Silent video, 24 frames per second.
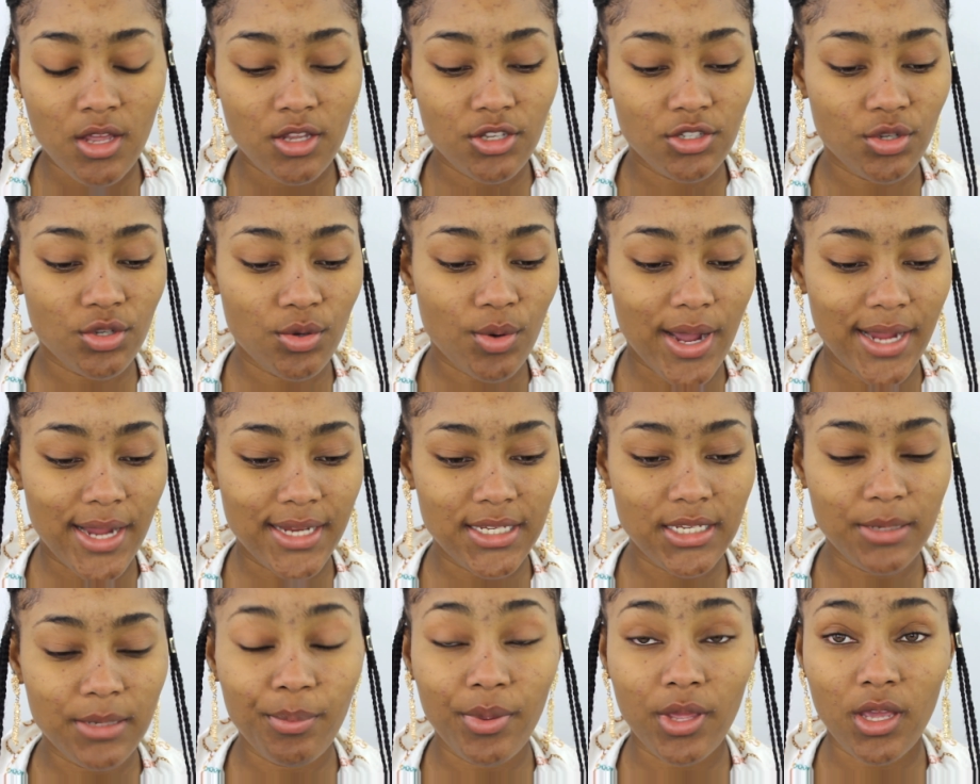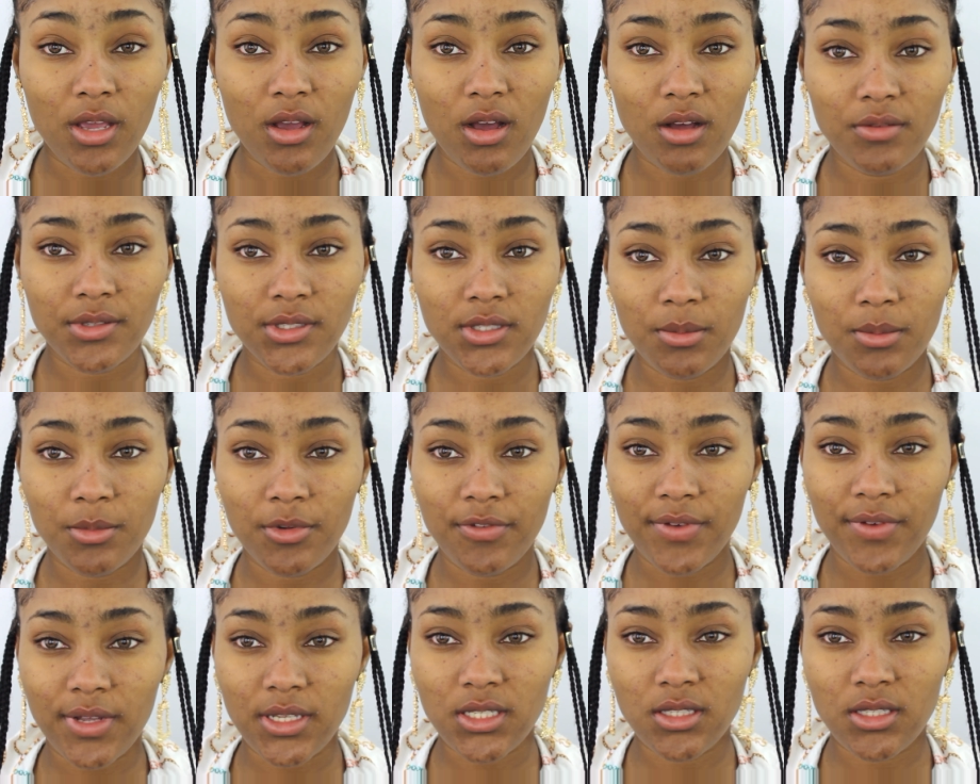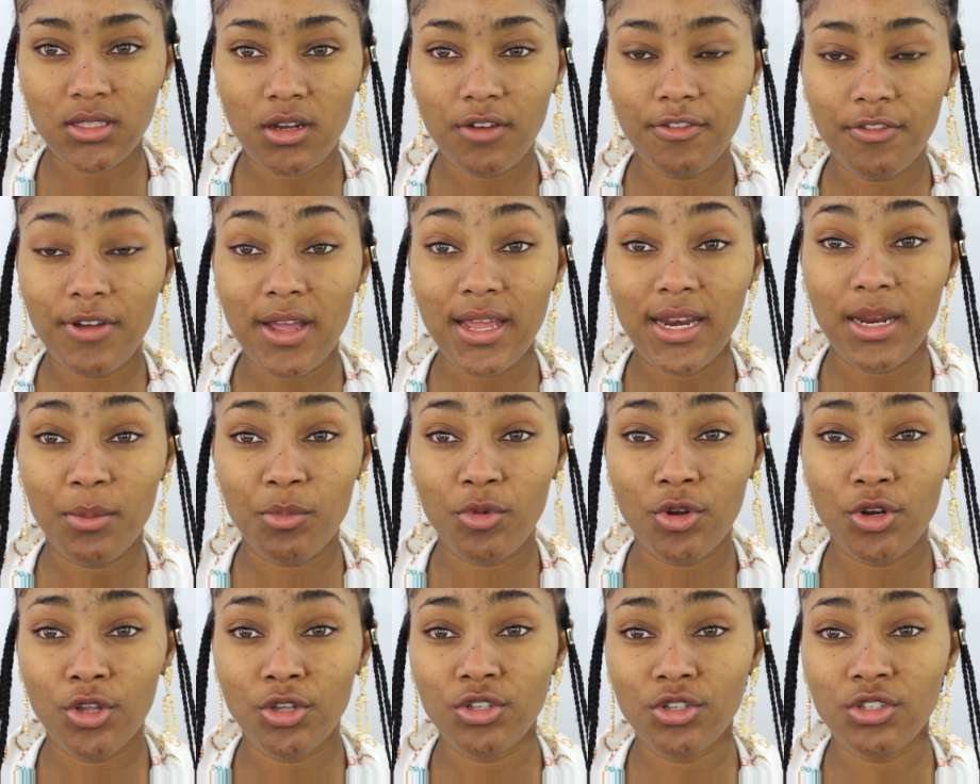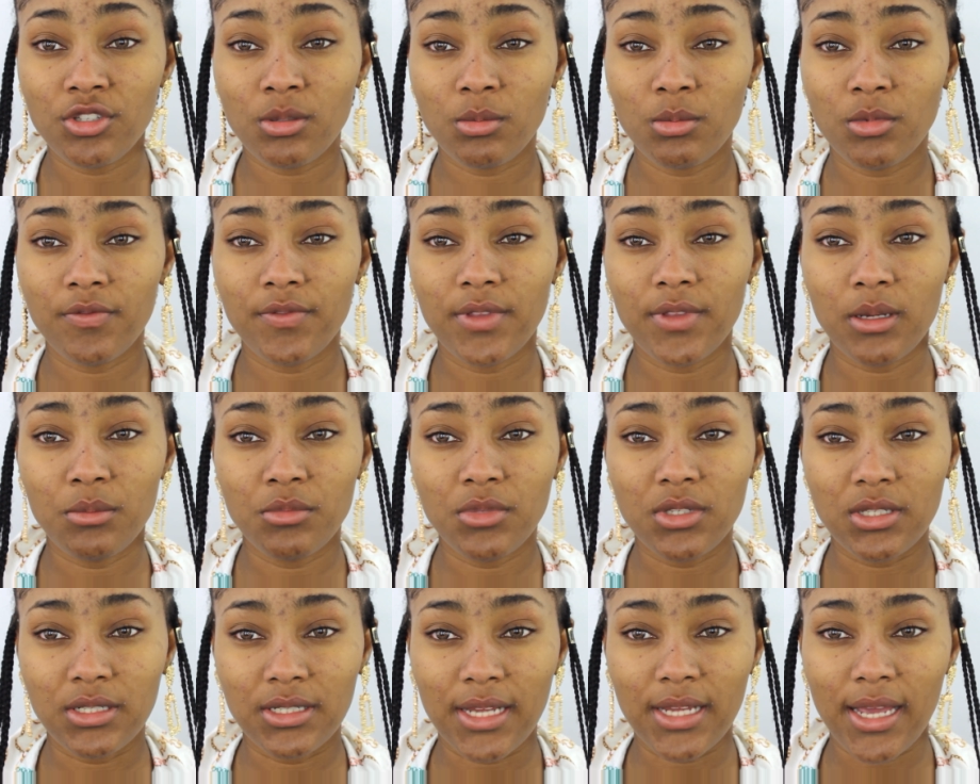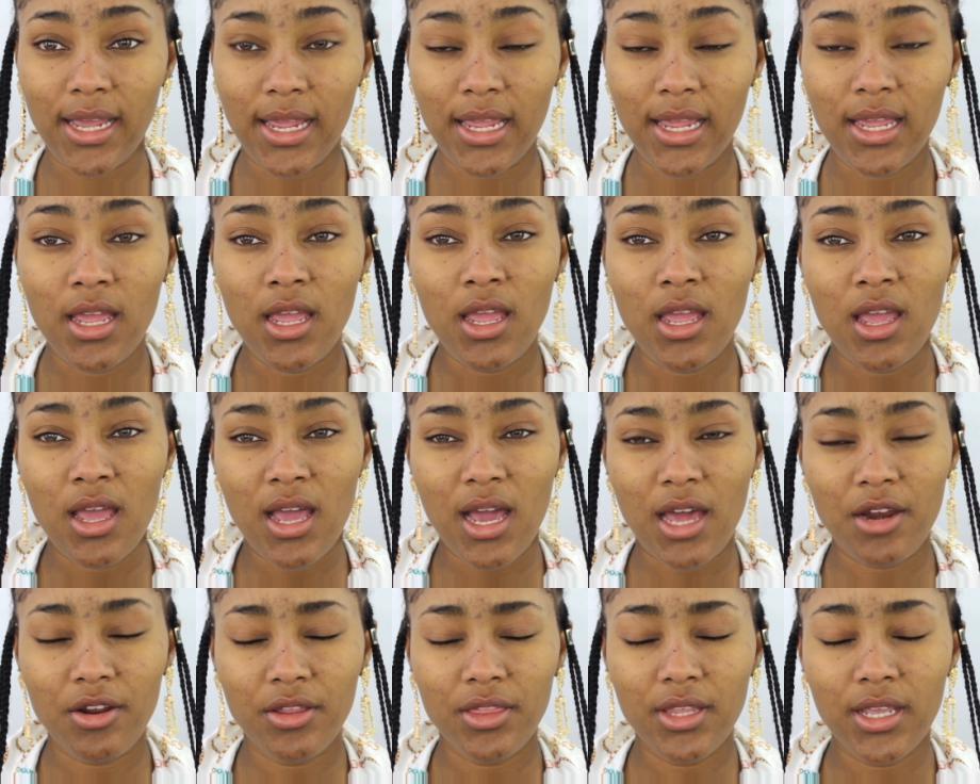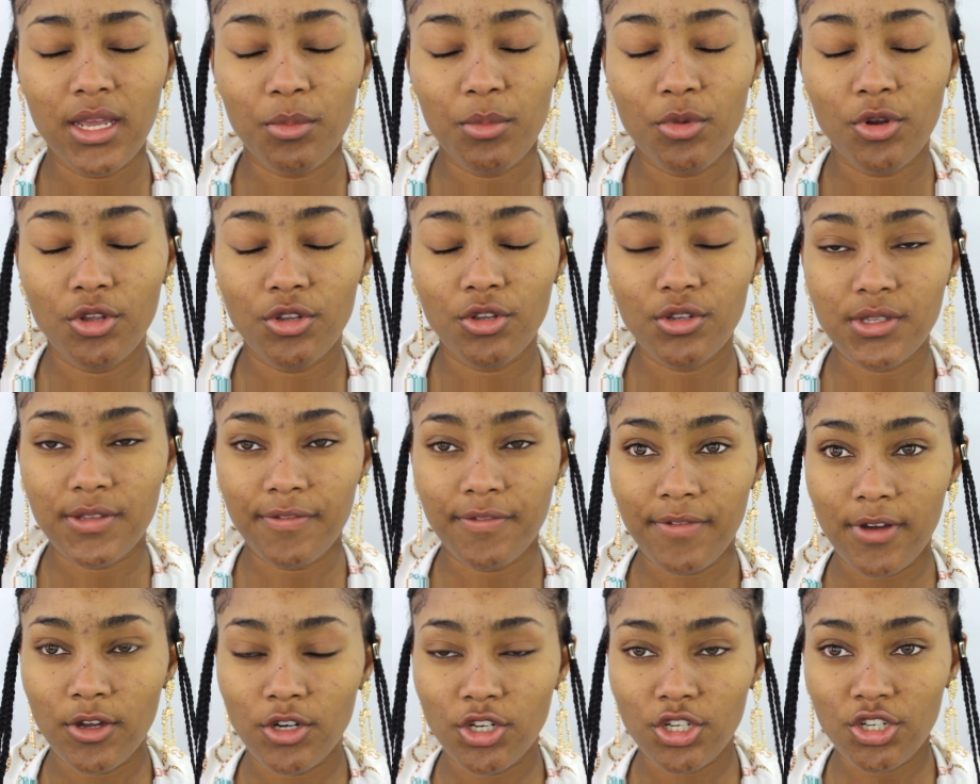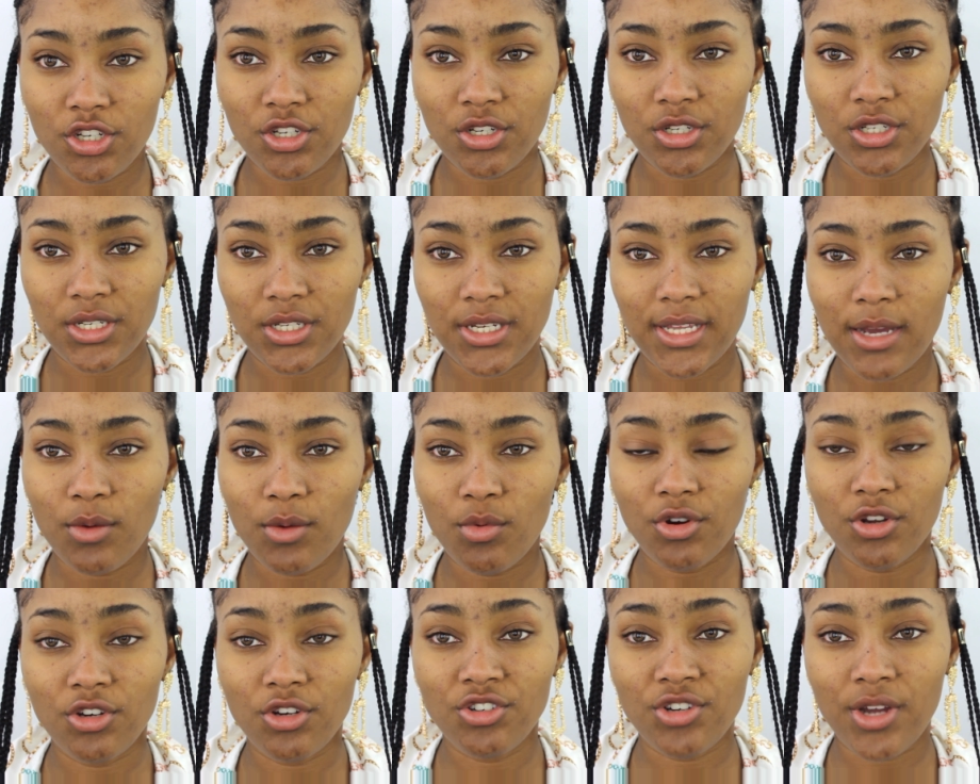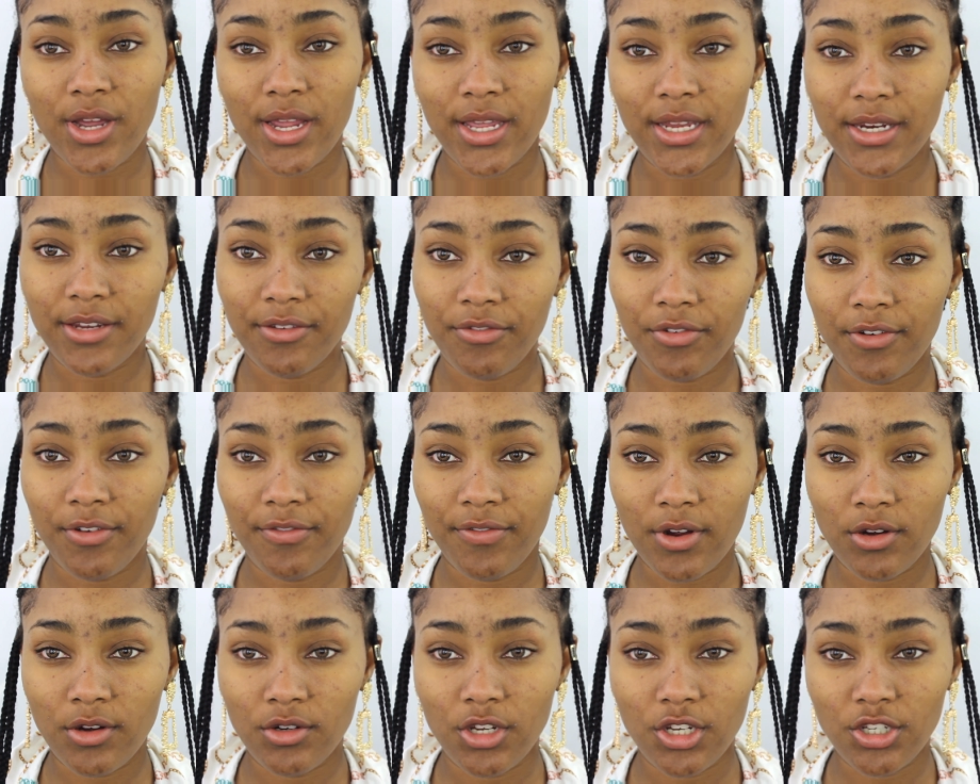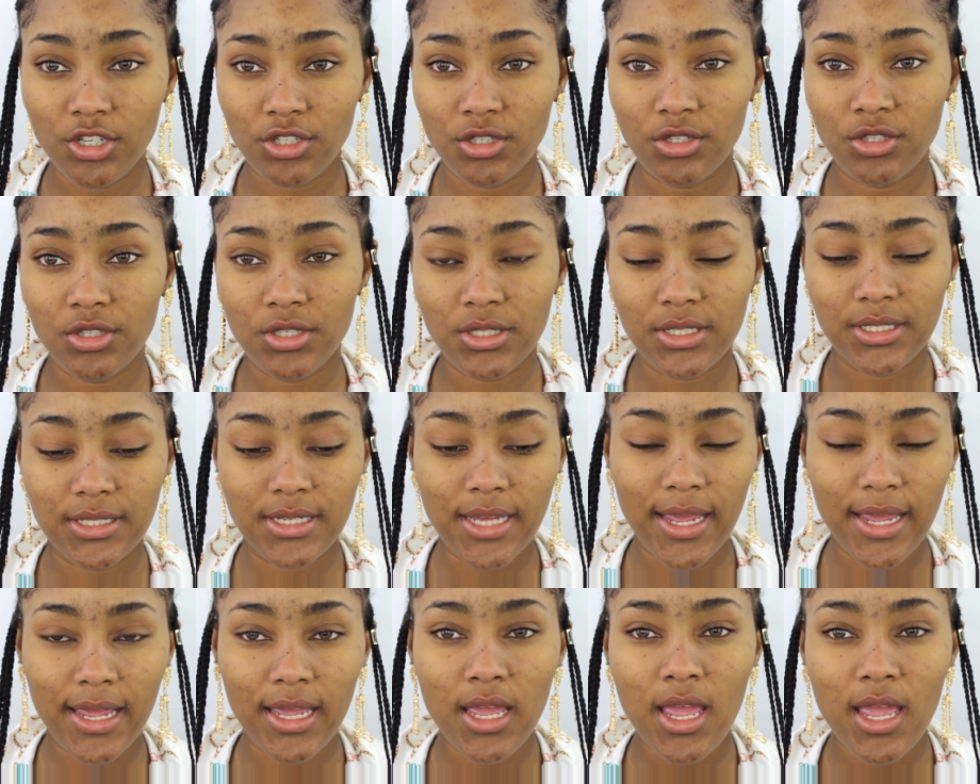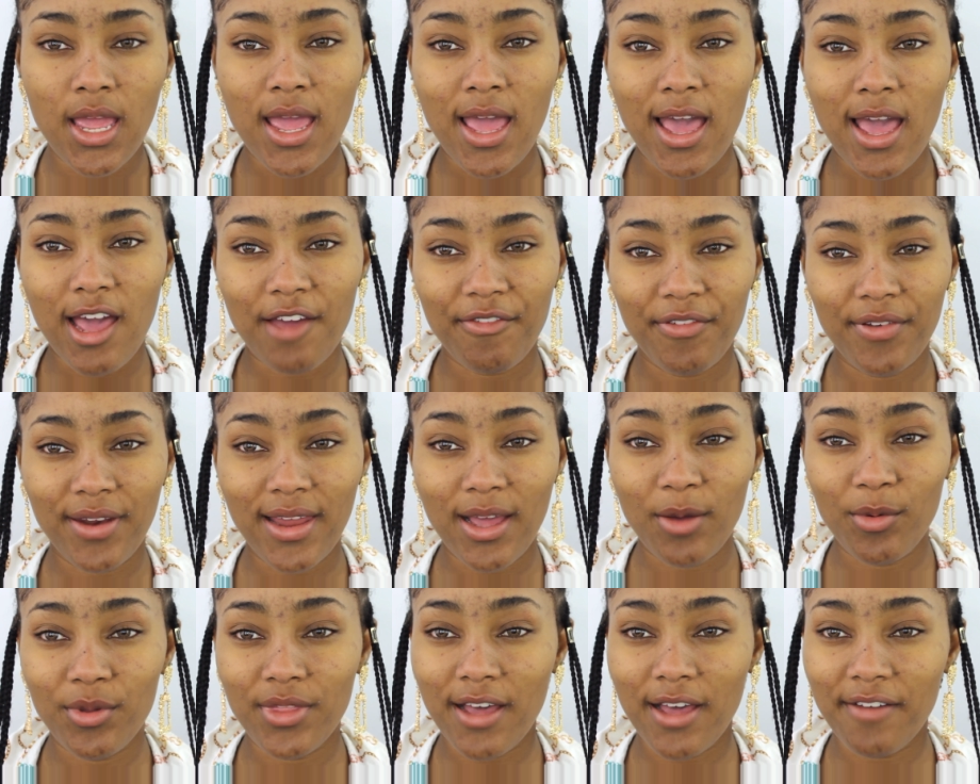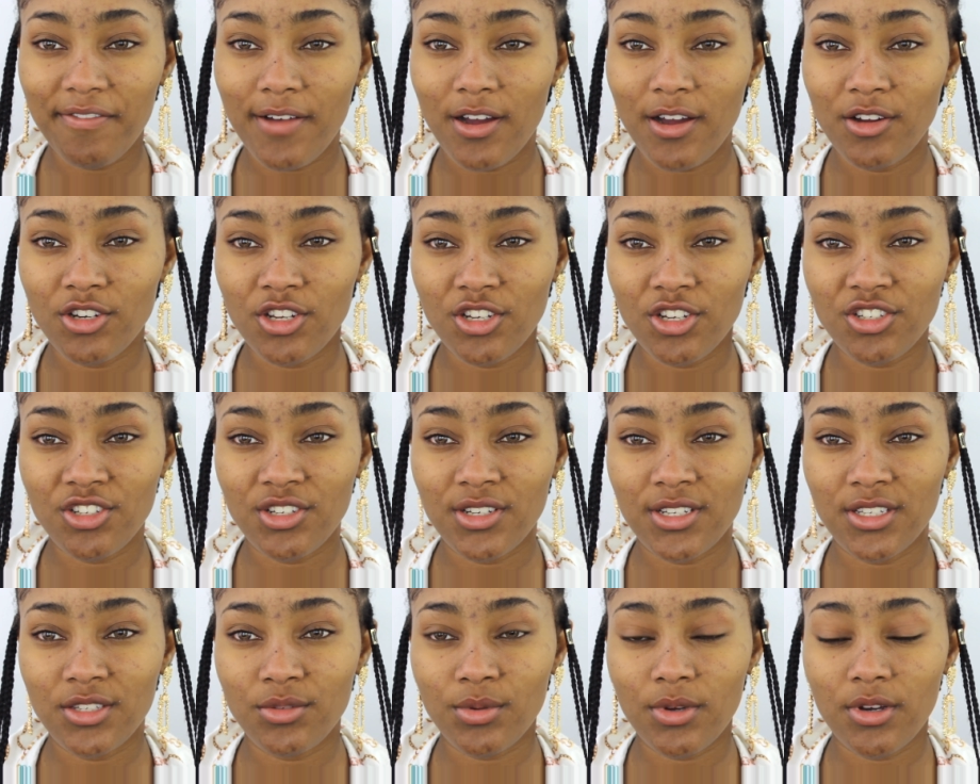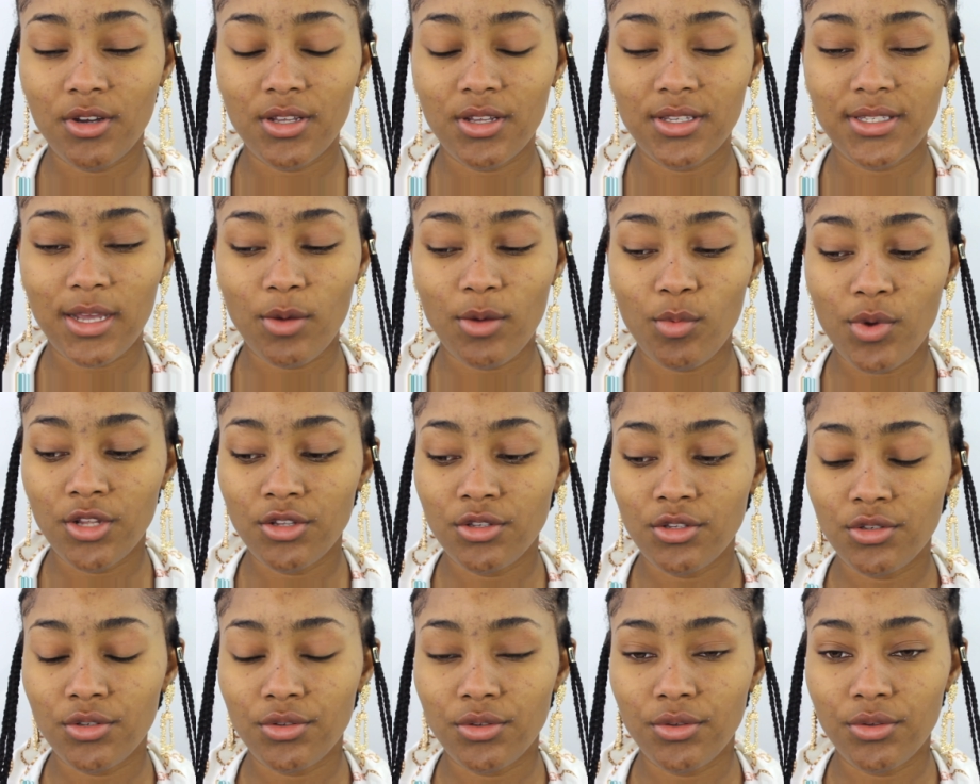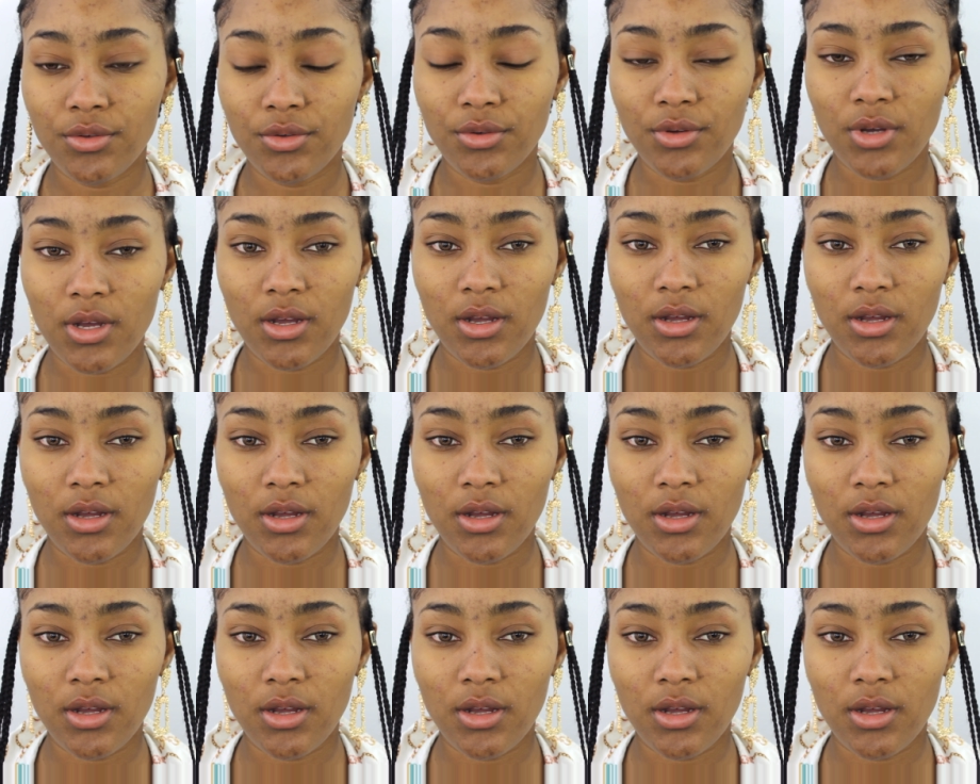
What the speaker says: So I did pick up some of her stuff, and I'm going to use some of them today. I don't think I'm going to use the foundation today. I'm going to try a different foundation today. I feel like with that foundation as well, because I went to